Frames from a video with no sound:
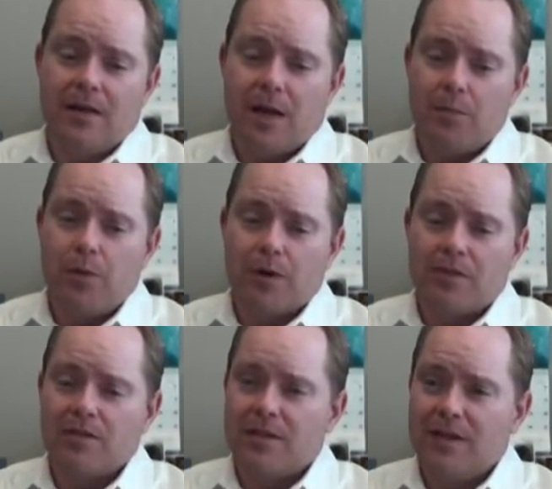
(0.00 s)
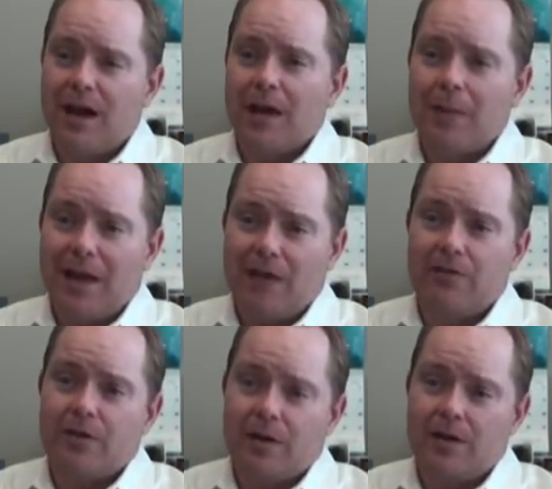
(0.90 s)
that puts the time and
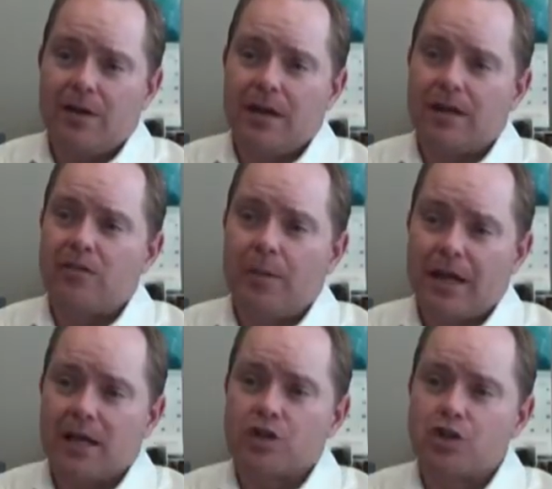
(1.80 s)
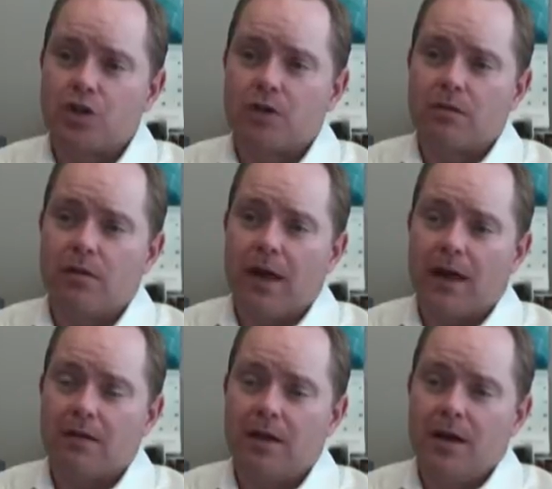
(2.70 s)
effort into making sure
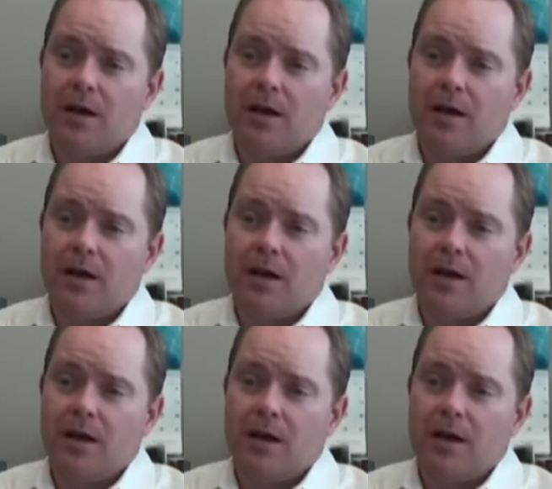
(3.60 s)
that